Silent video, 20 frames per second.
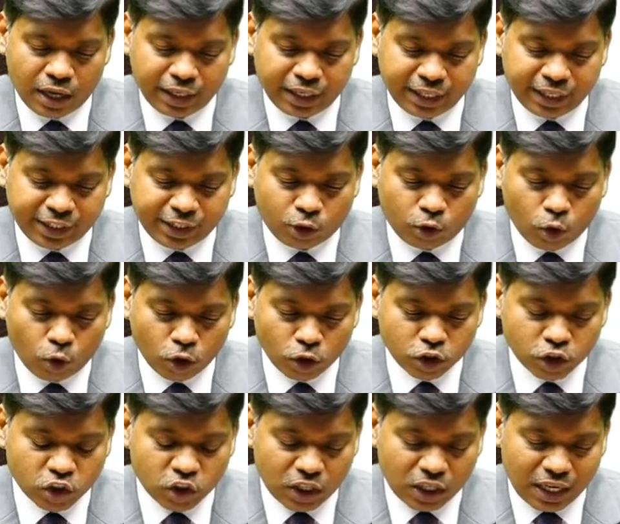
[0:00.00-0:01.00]
It
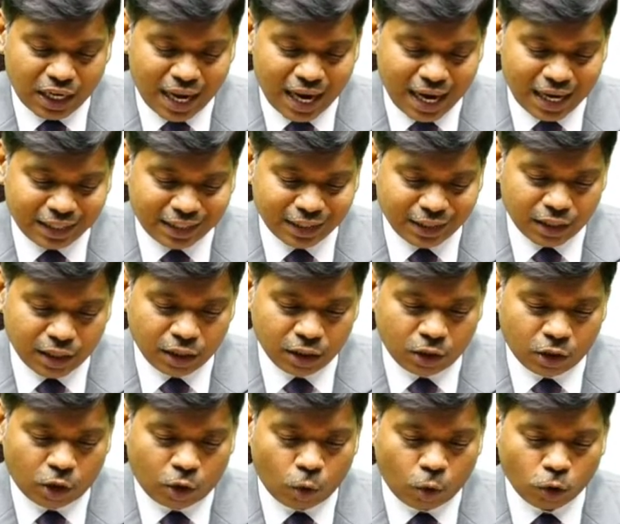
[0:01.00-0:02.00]
goes
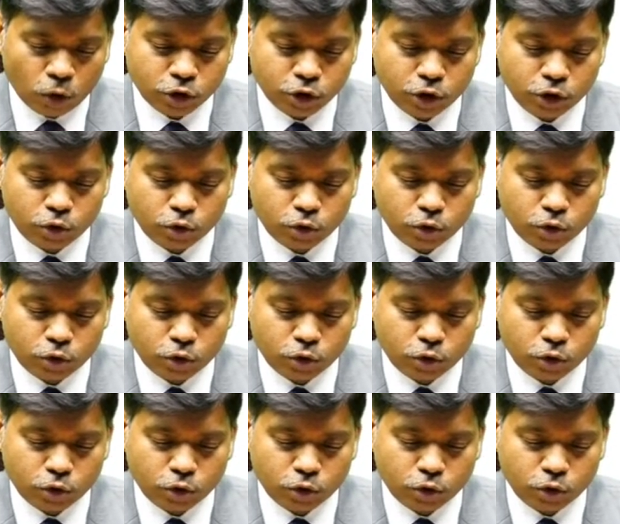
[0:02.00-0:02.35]
lateral, goes